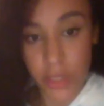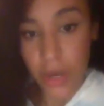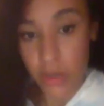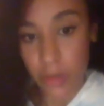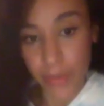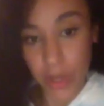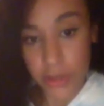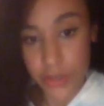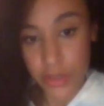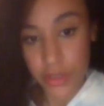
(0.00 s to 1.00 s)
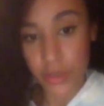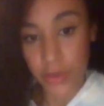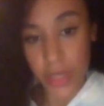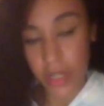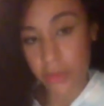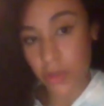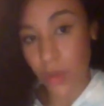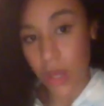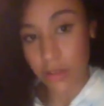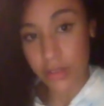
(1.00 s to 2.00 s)
are your boss. You turn up to
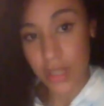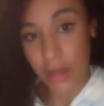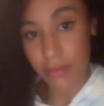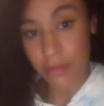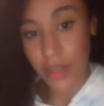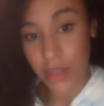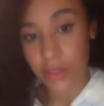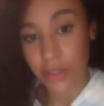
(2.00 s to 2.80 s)
work on time, you